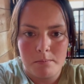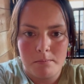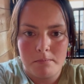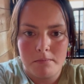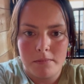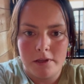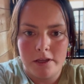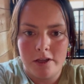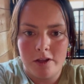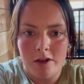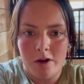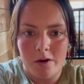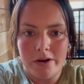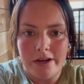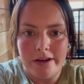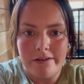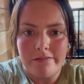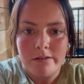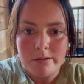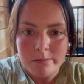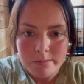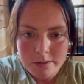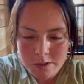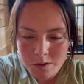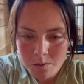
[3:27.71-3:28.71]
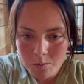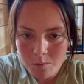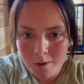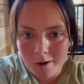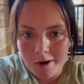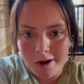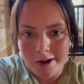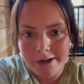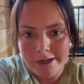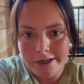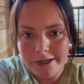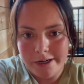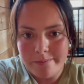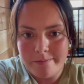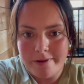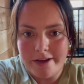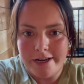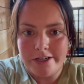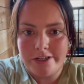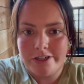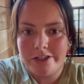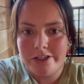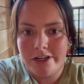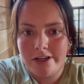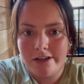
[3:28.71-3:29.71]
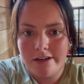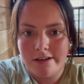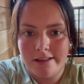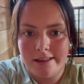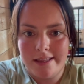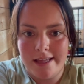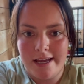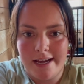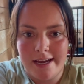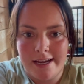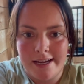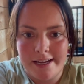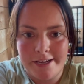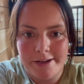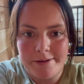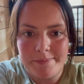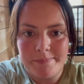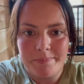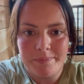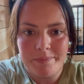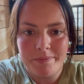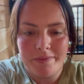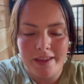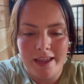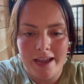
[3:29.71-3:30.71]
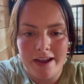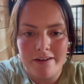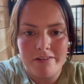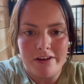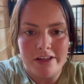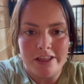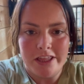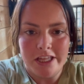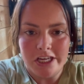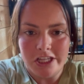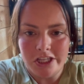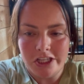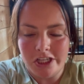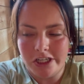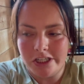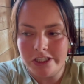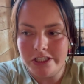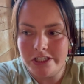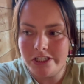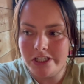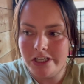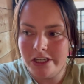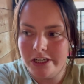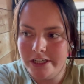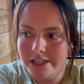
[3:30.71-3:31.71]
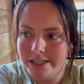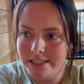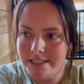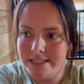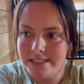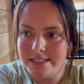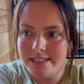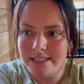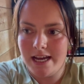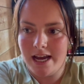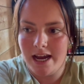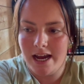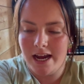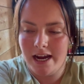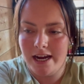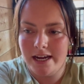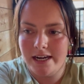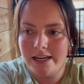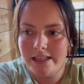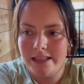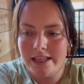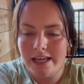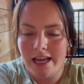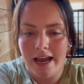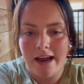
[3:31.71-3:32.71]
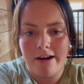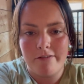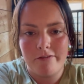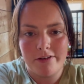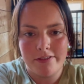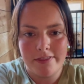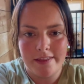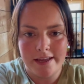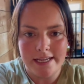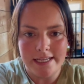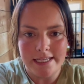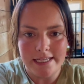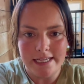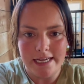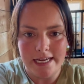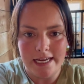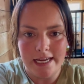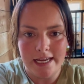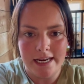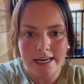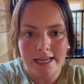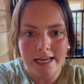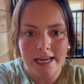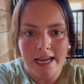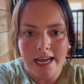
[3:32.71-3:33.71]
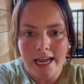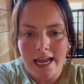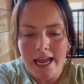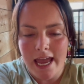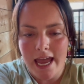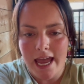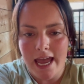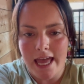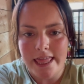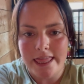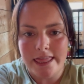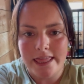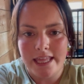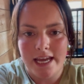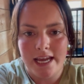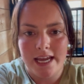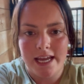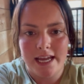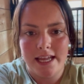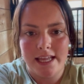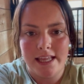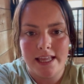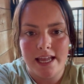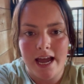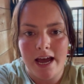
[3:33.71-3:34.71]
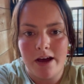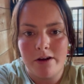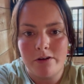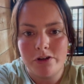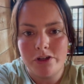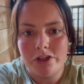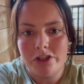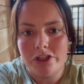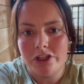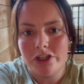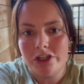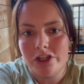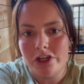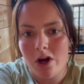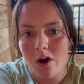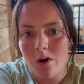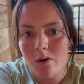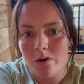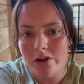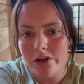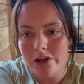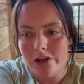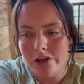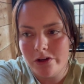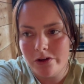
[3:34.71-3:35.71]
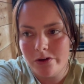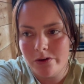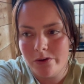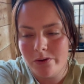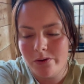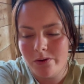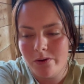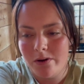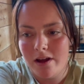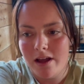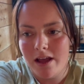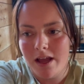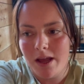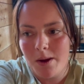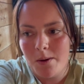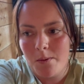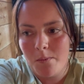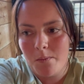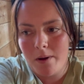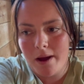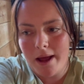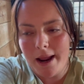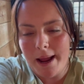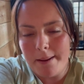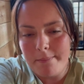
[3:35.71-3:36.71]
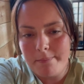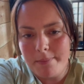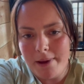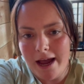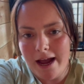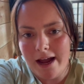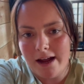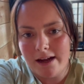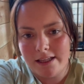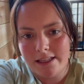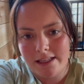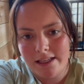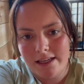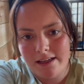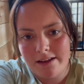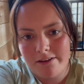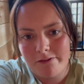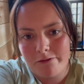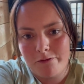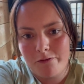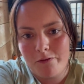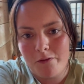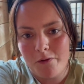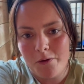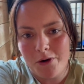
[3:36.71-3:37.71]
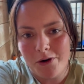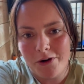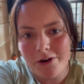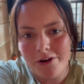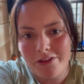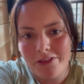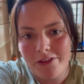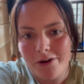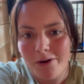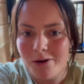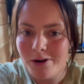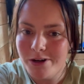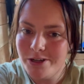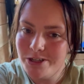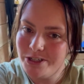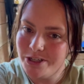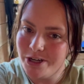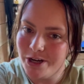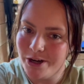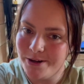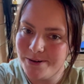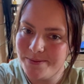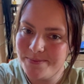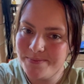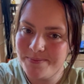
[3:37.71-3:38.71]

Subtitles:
give them some water, make sure that everything looks good inside and they have what they need. And then I'll show you what I pack for the horse show.